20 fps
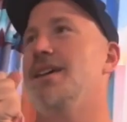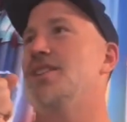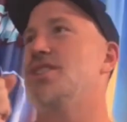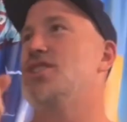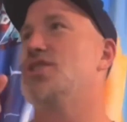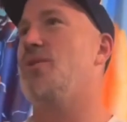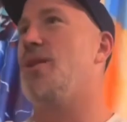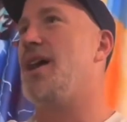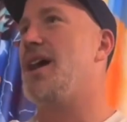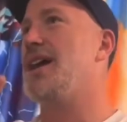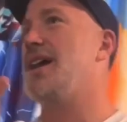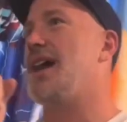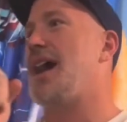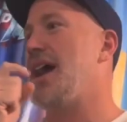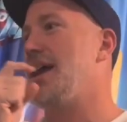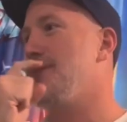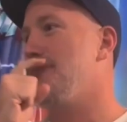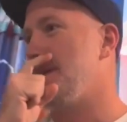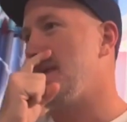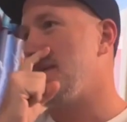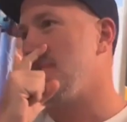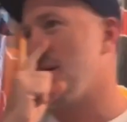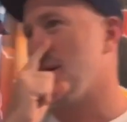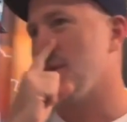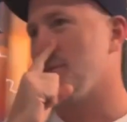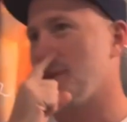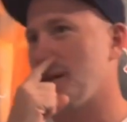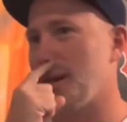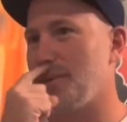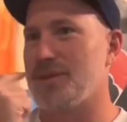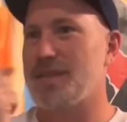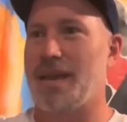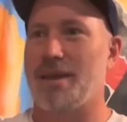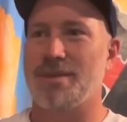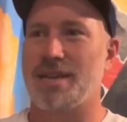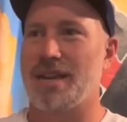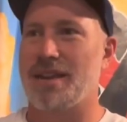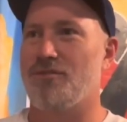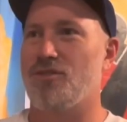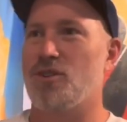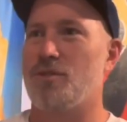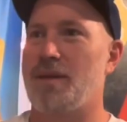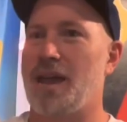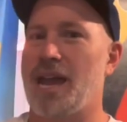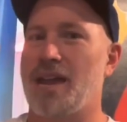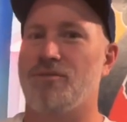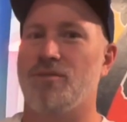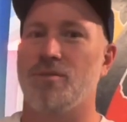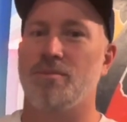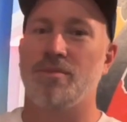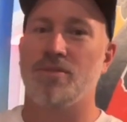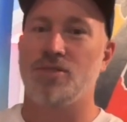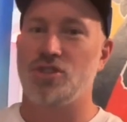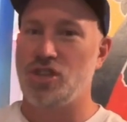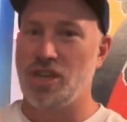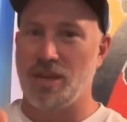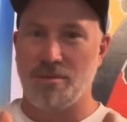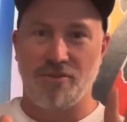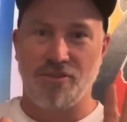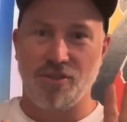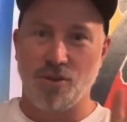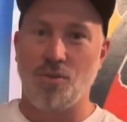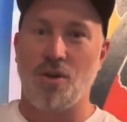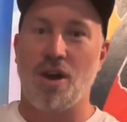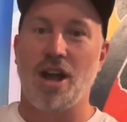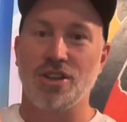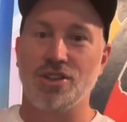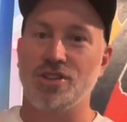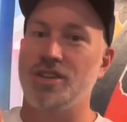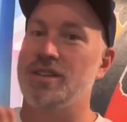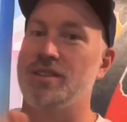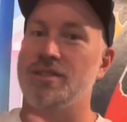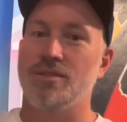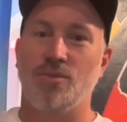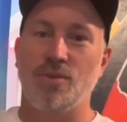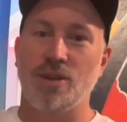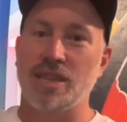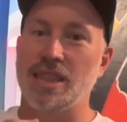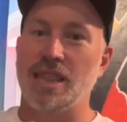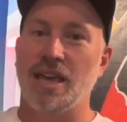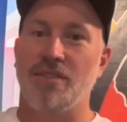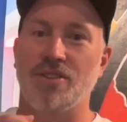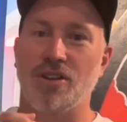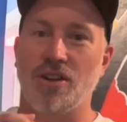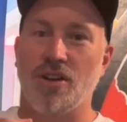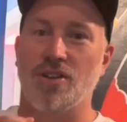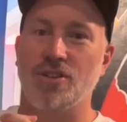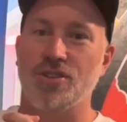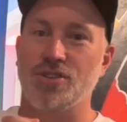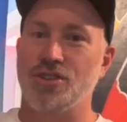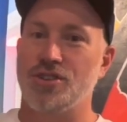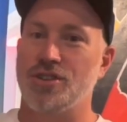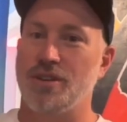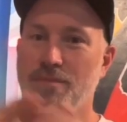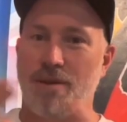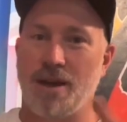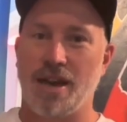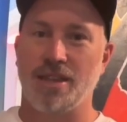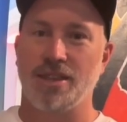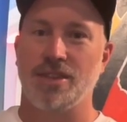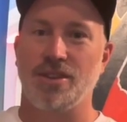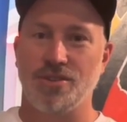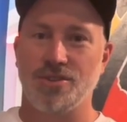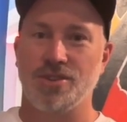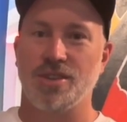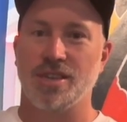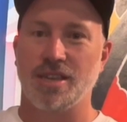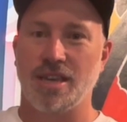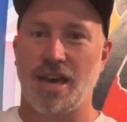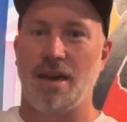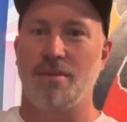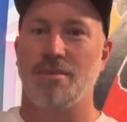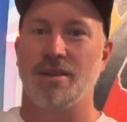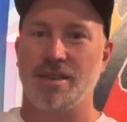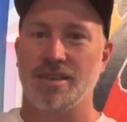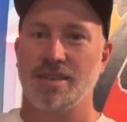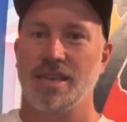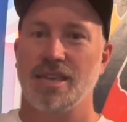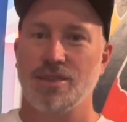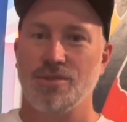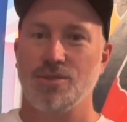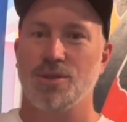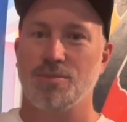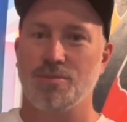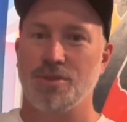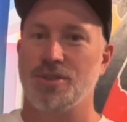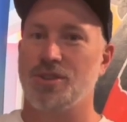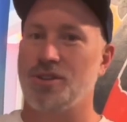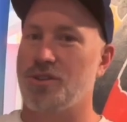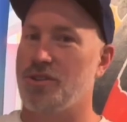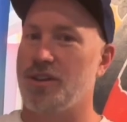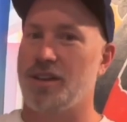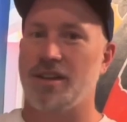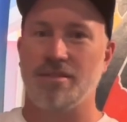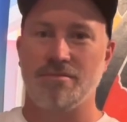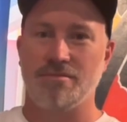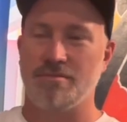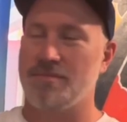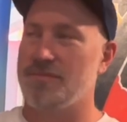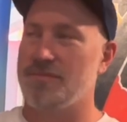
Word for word: So I, I emailed him a couple times. I never heard back from him. Jim. If you're watching, we'd love an arch. Apotheosis Comics, St. Louis, Missouri.